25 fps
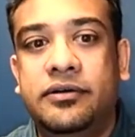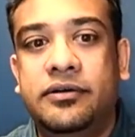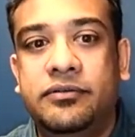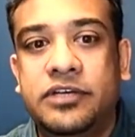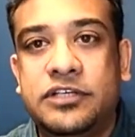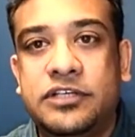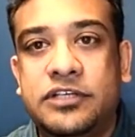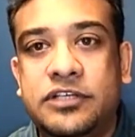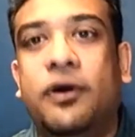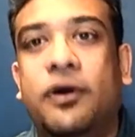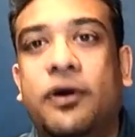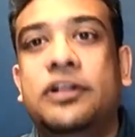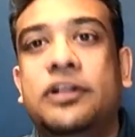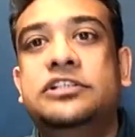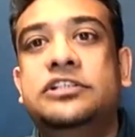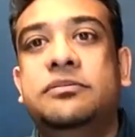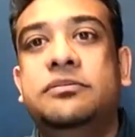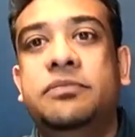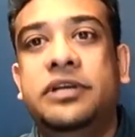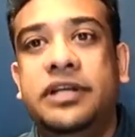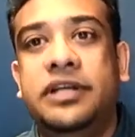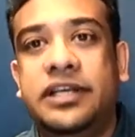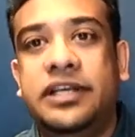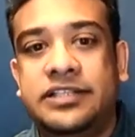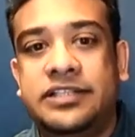
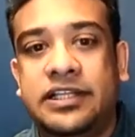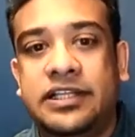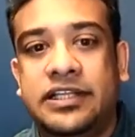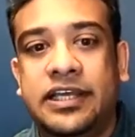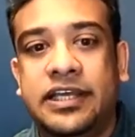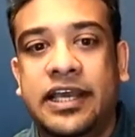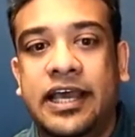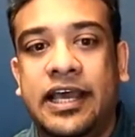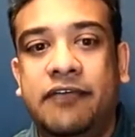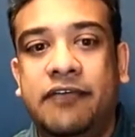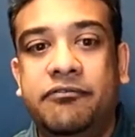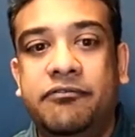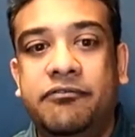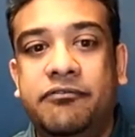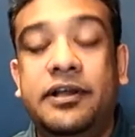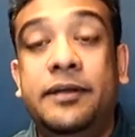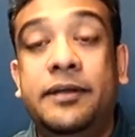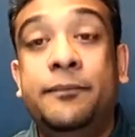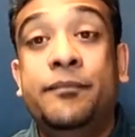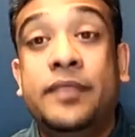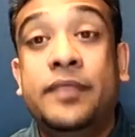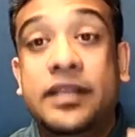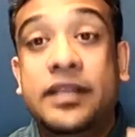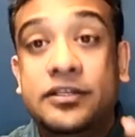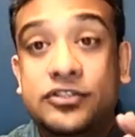responsibility that they have.
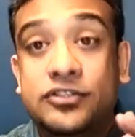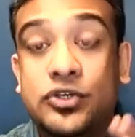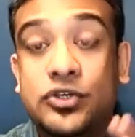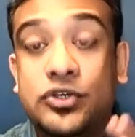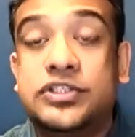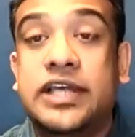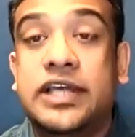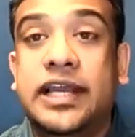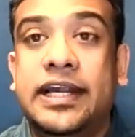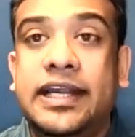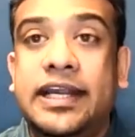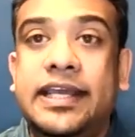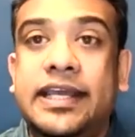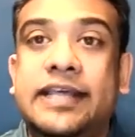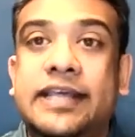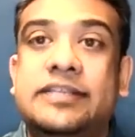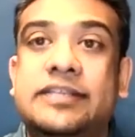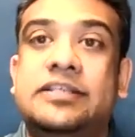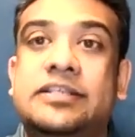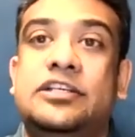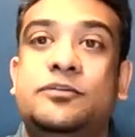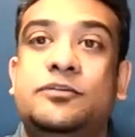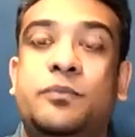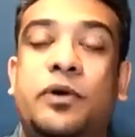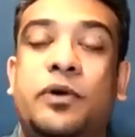Society as
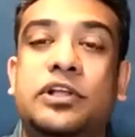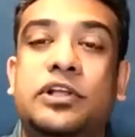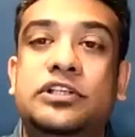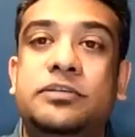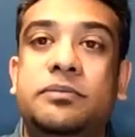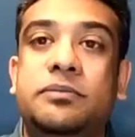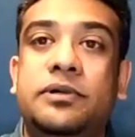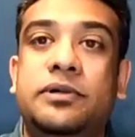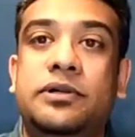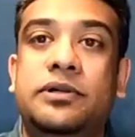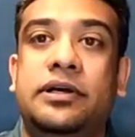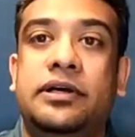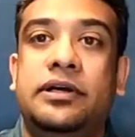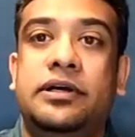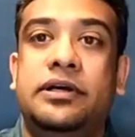a responsible